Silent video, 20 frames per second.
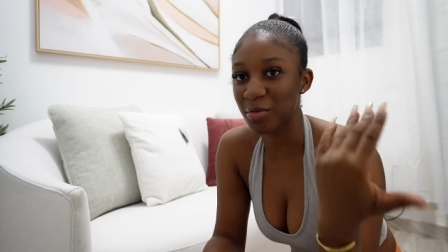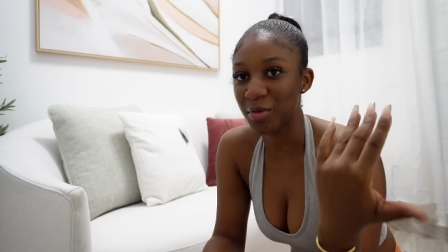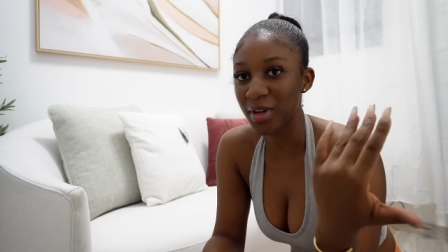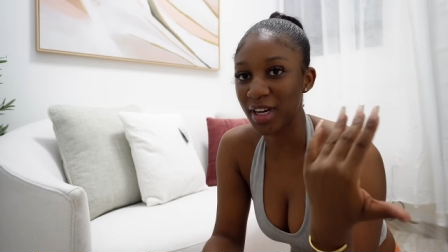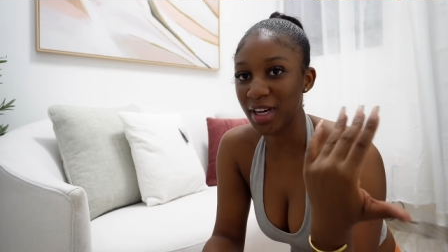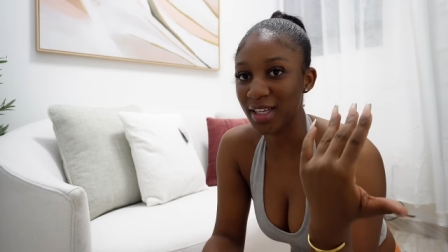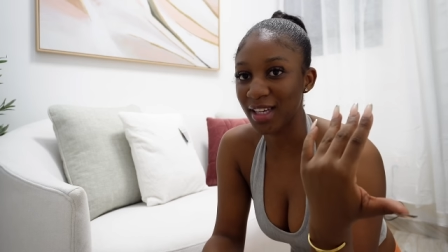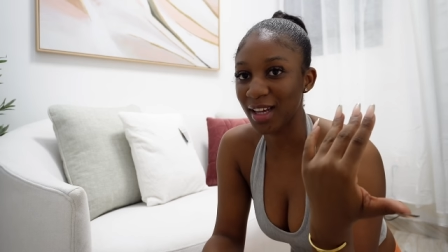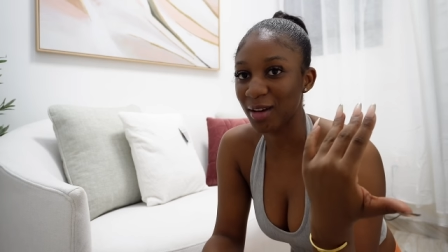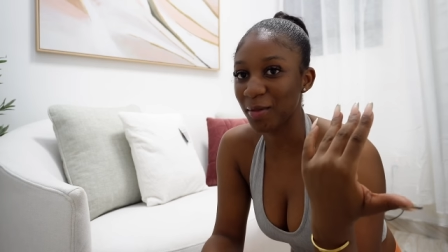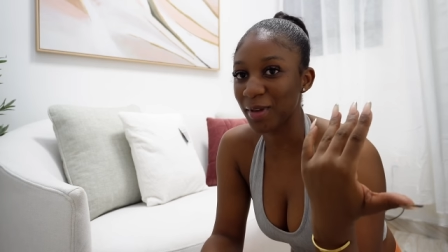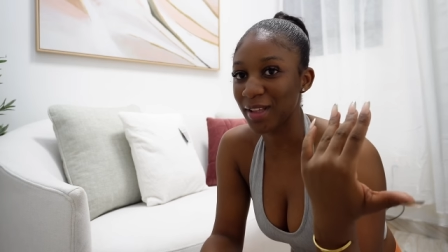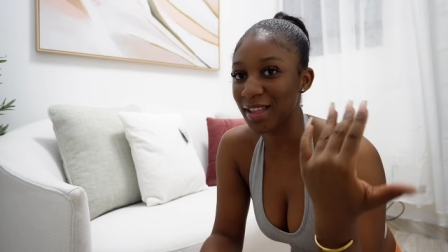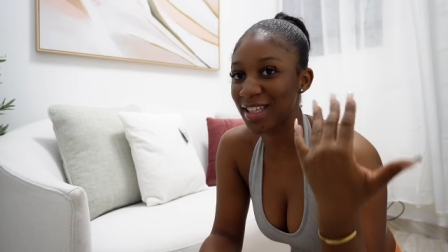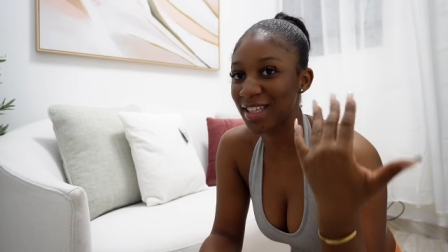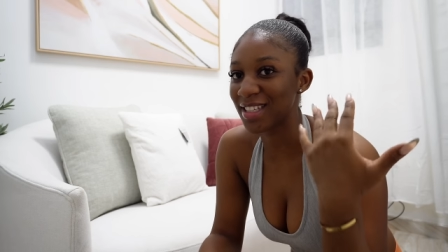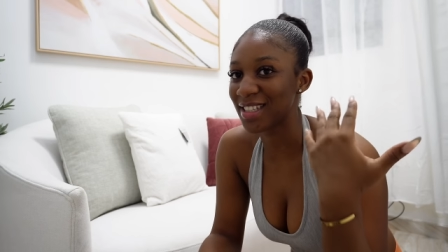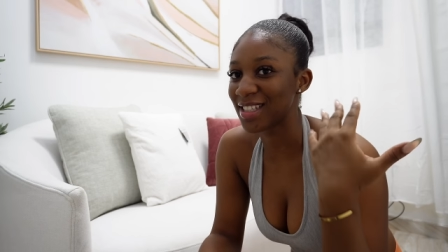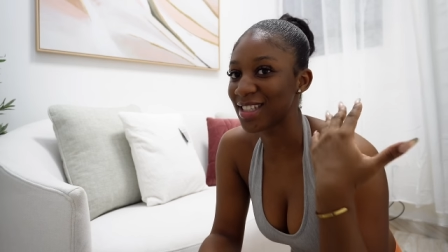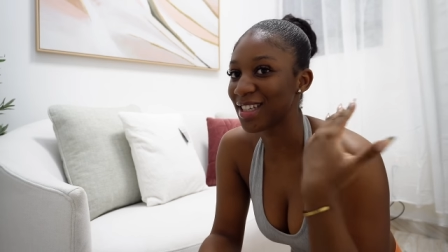we are done with
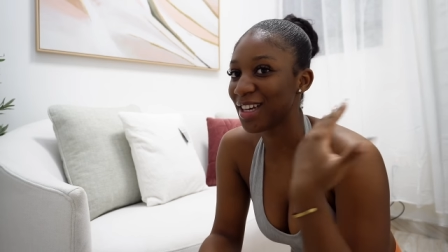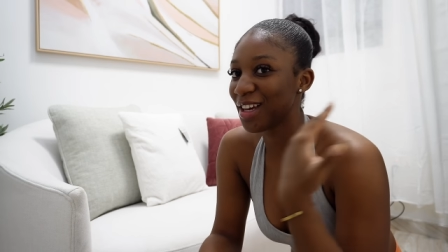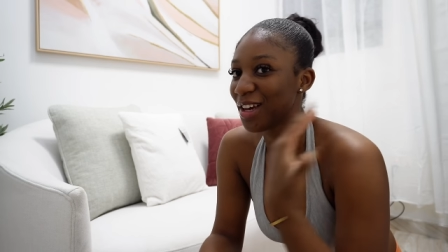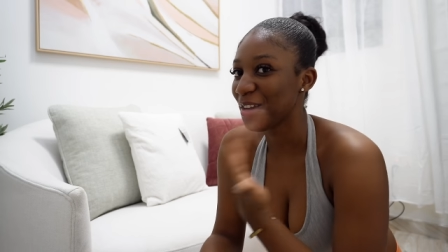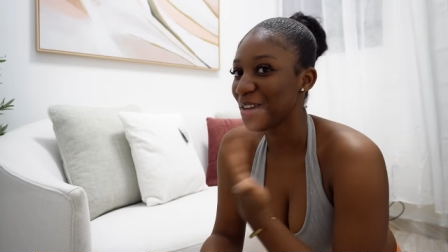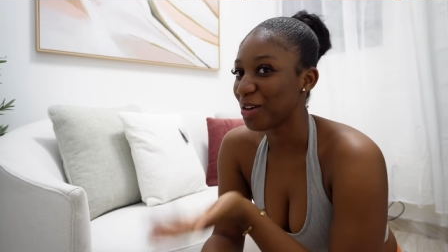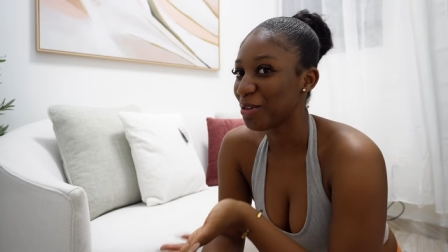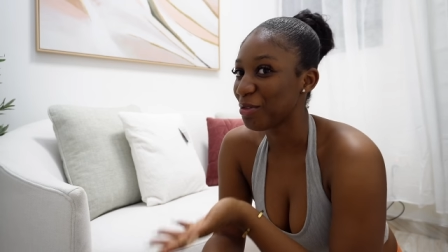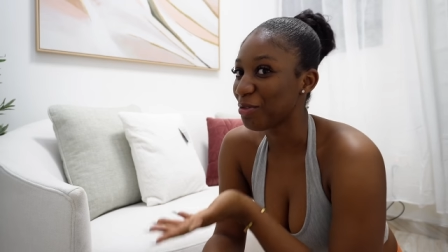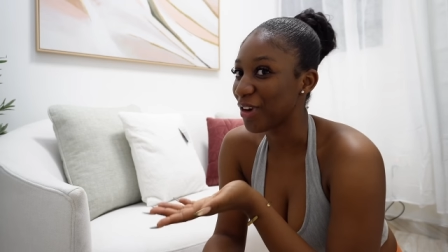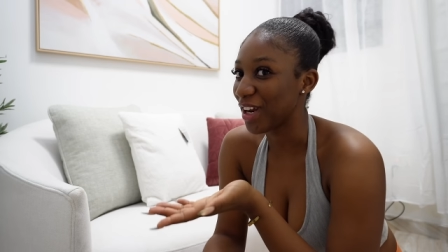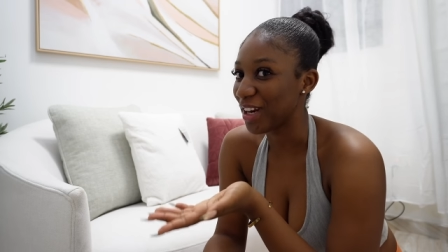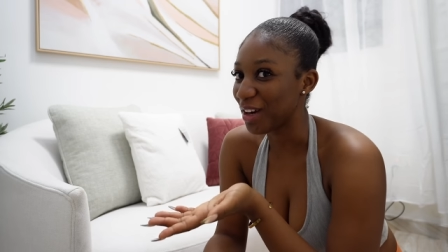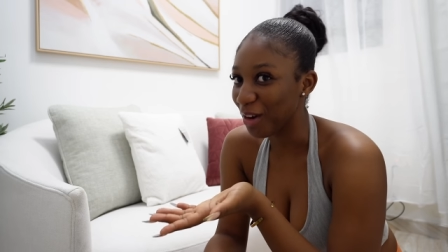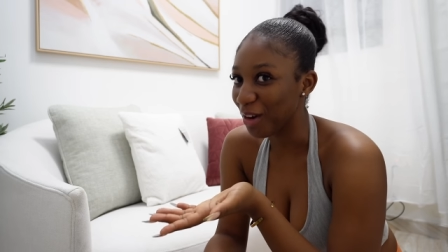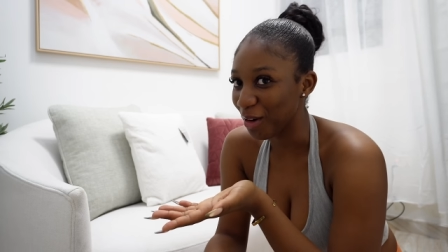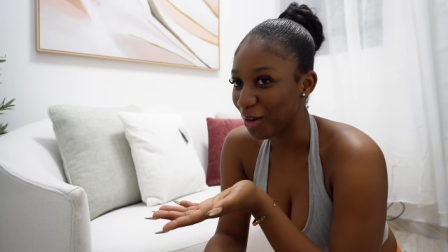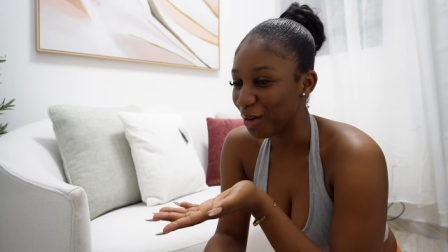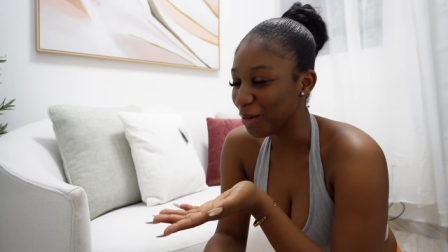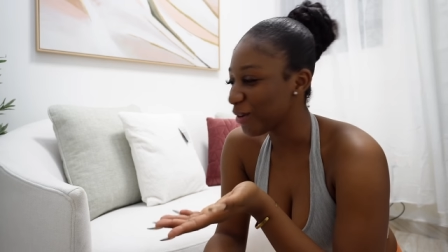this
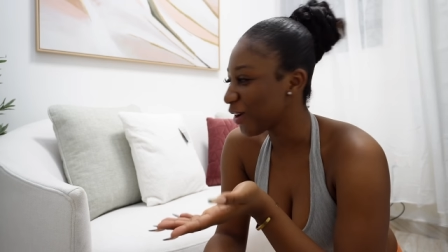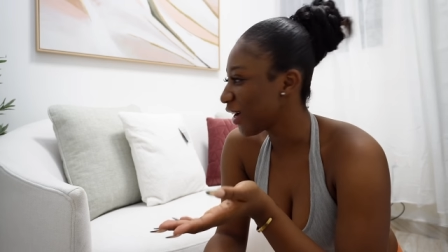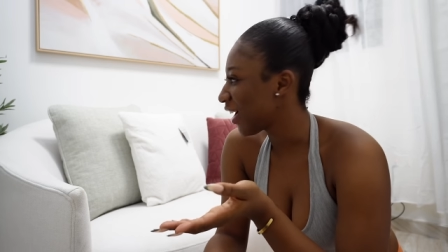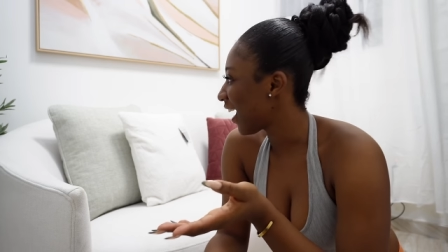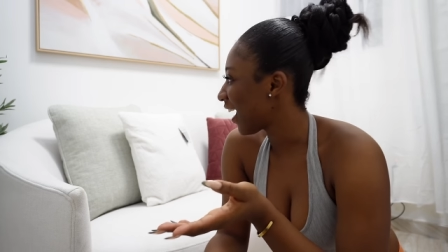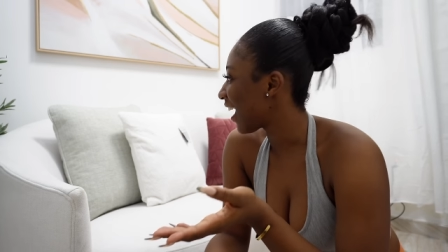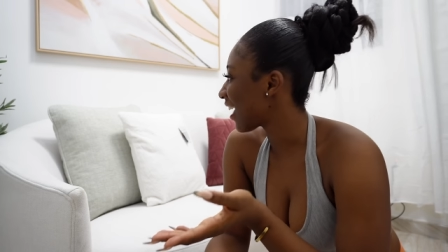Renault.